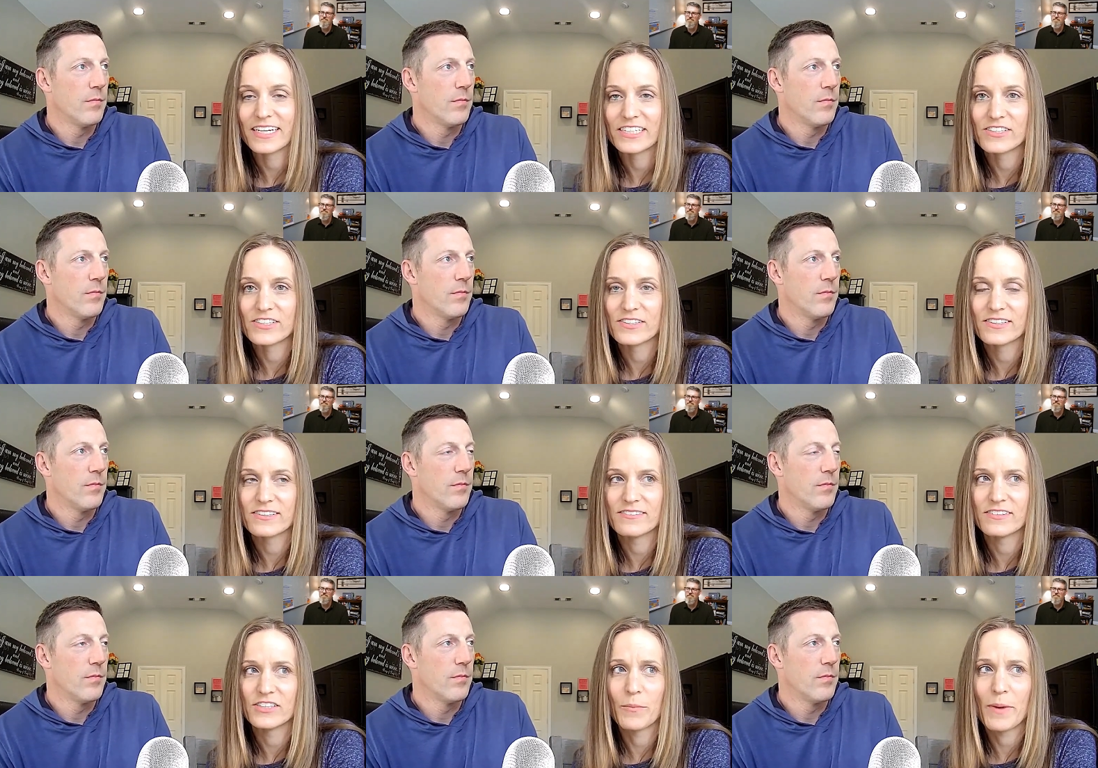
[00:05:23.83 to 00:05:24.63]
Speaker 1: and
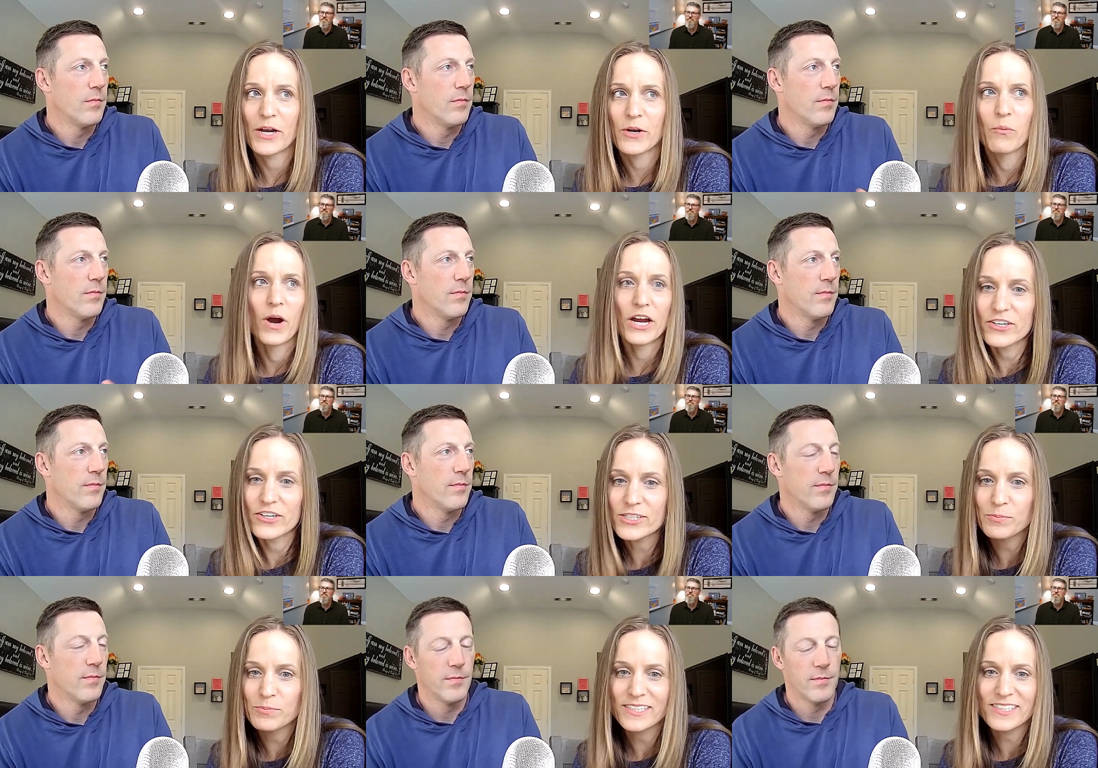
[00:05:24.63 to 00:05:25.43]
no matter
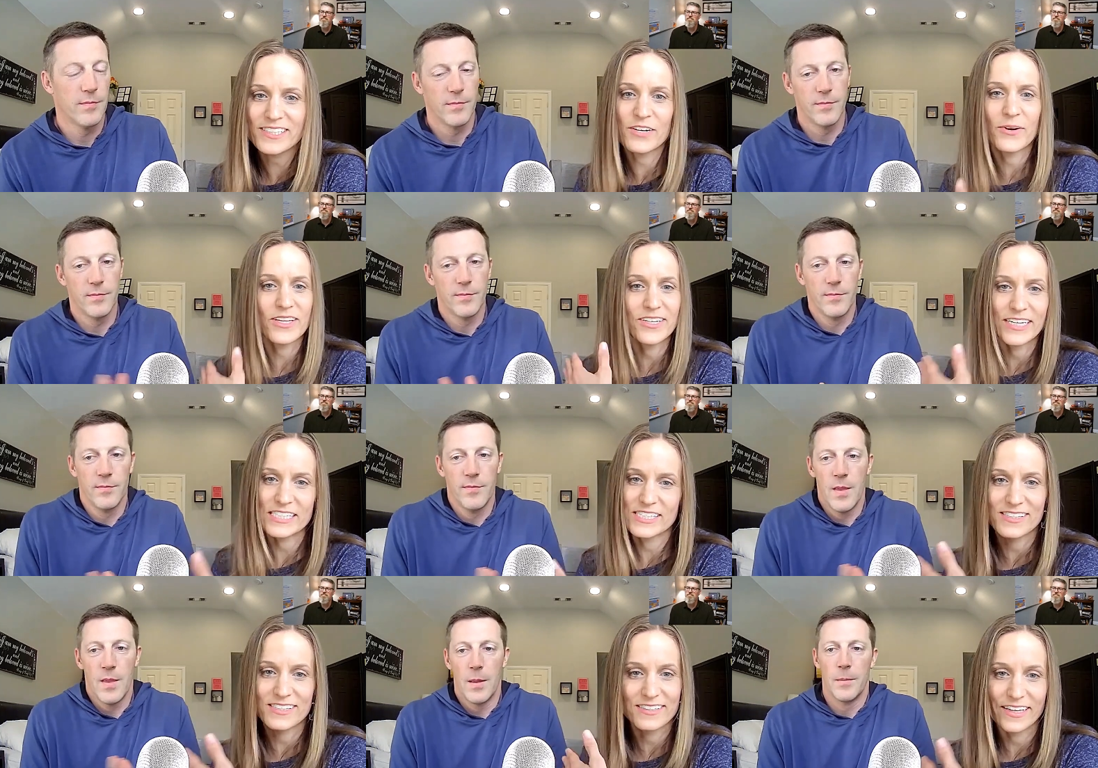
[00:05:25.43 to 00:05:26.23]
what you're experiencing
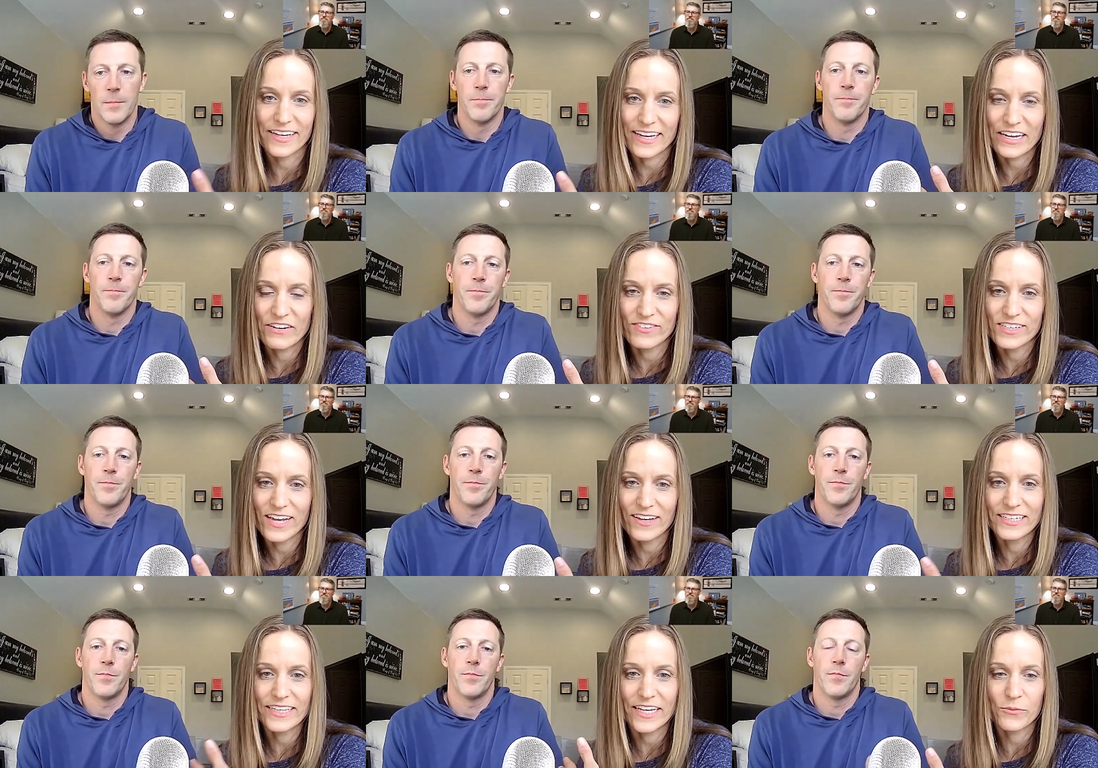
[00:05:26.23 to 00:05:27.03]
whether it's like
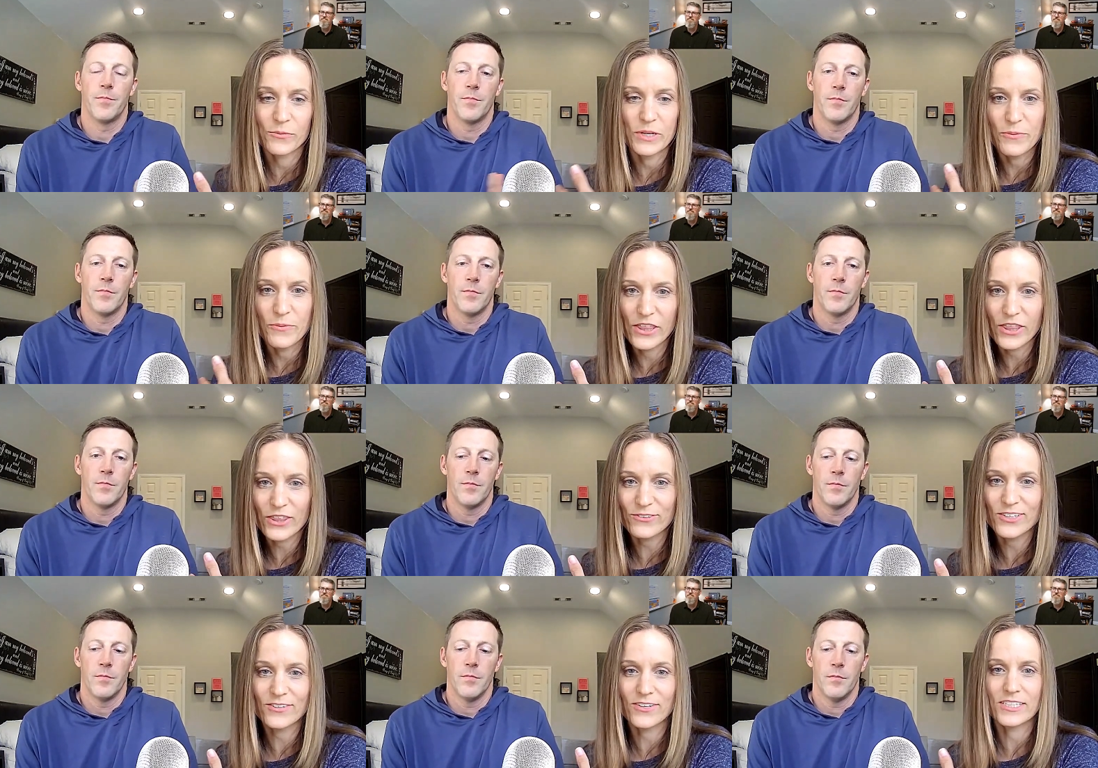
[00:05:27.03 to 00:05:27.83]
infidelity like we
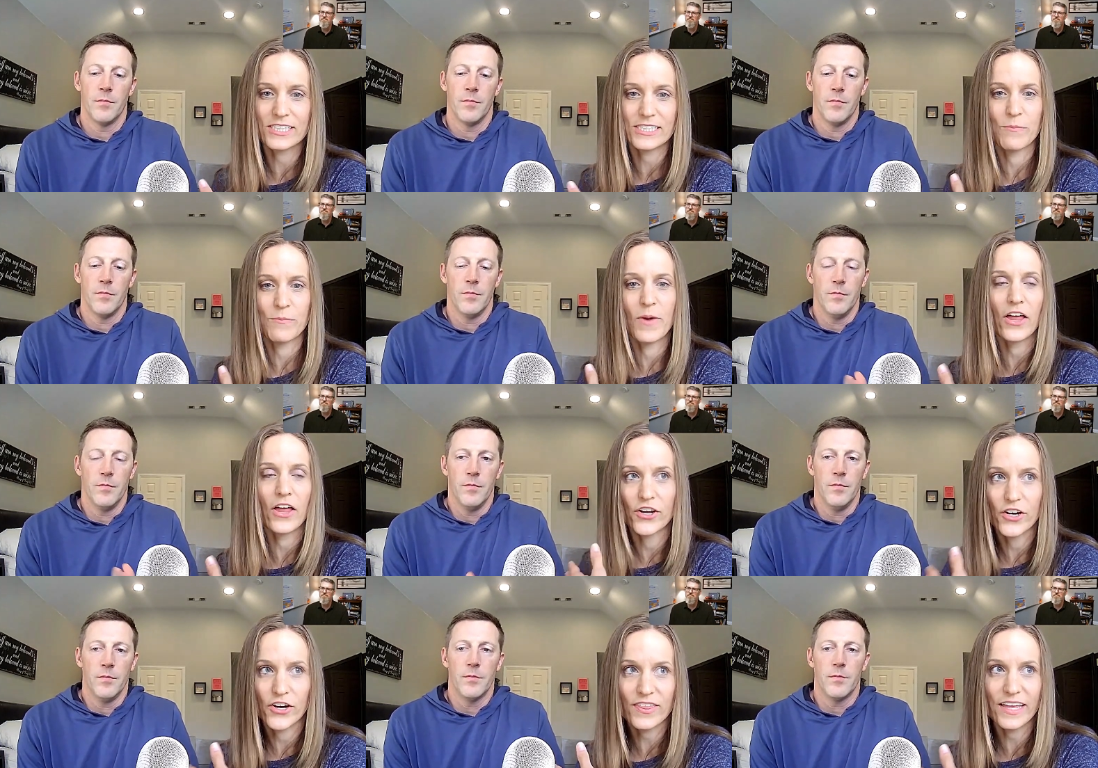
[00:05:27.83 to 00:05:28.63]
went through or some
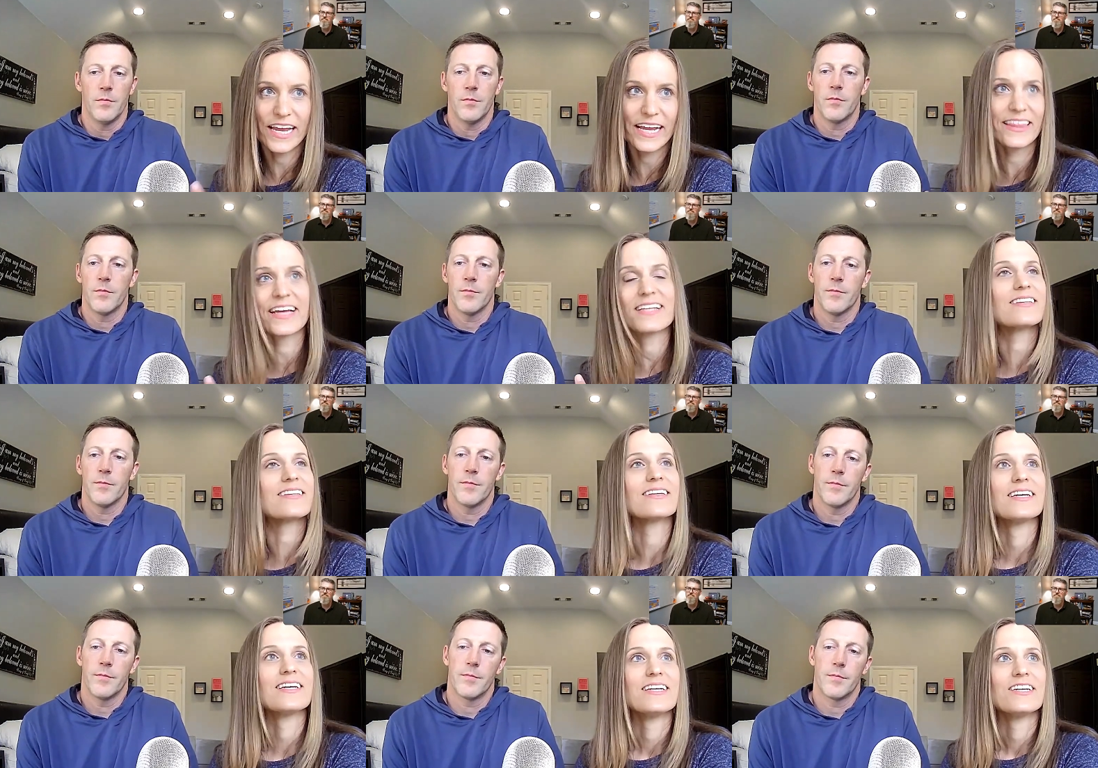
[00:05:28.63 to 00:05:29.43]
other thing
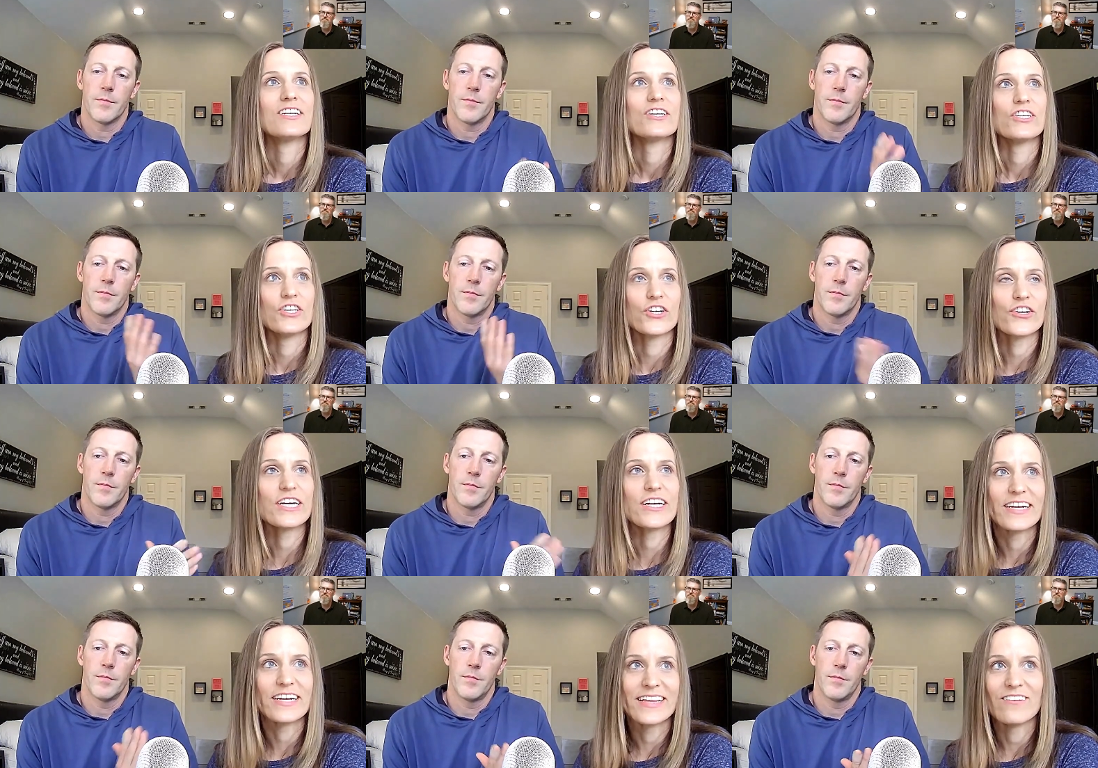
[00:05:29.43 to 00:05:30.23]
that
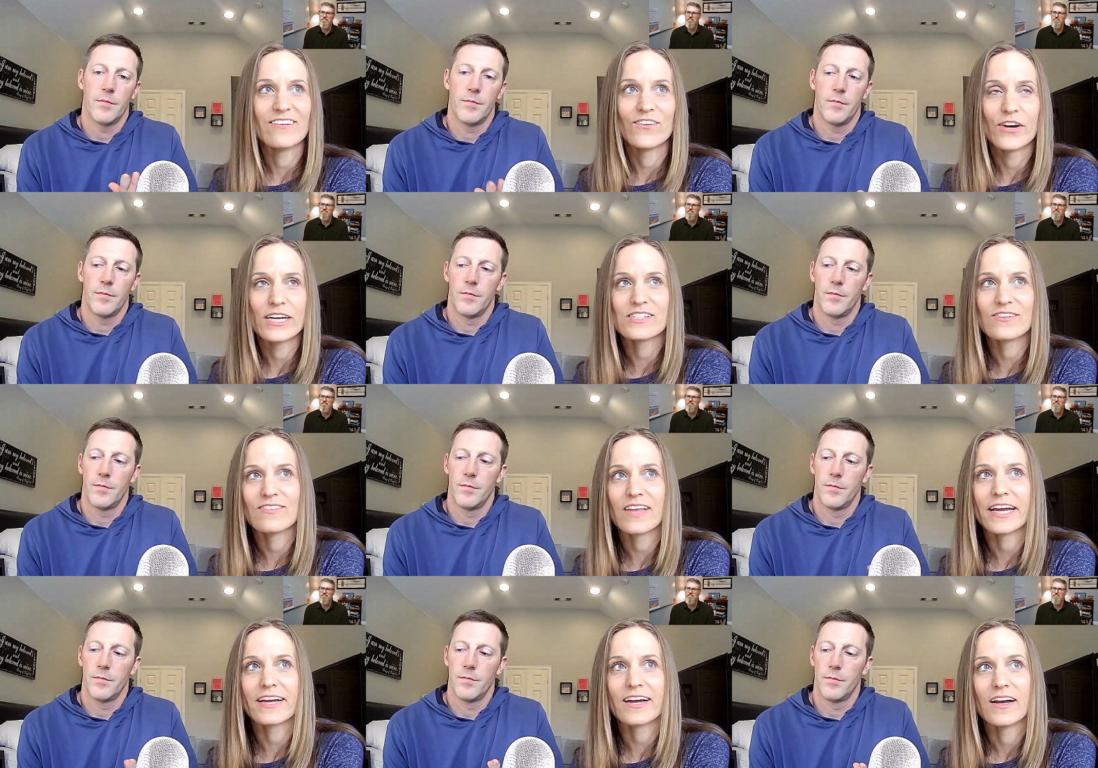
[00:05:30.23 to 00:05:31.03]
you're hearing that voice
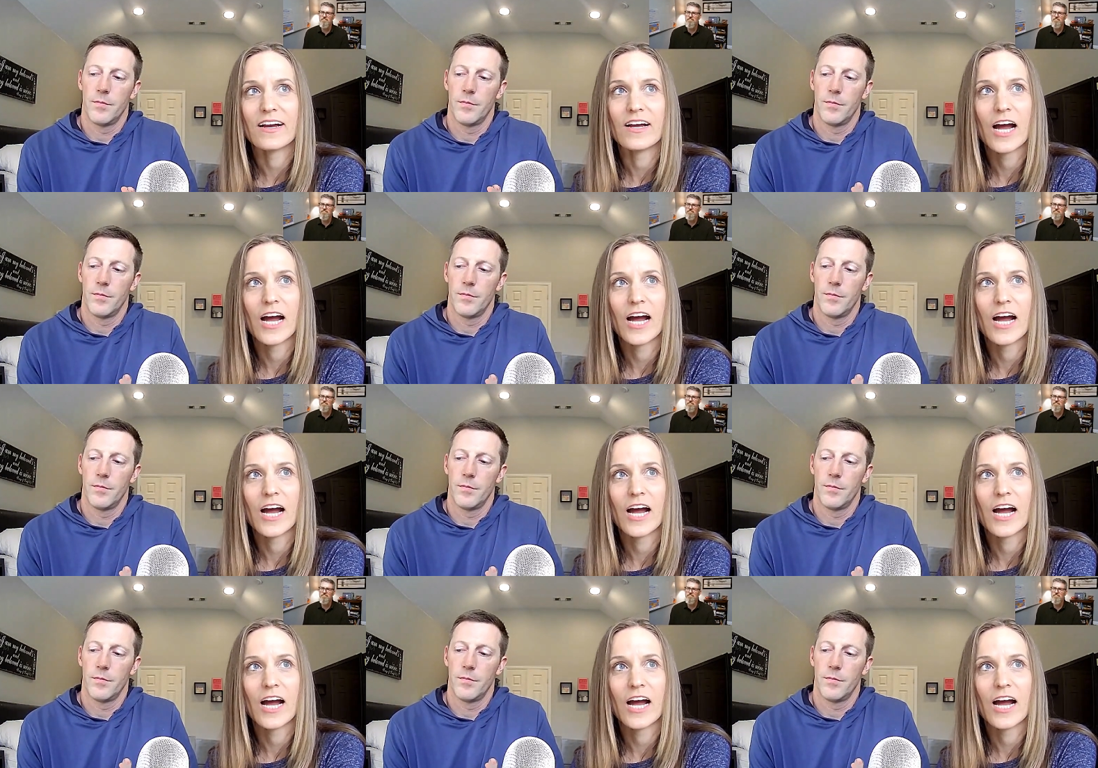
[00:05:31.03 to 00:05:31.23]
of like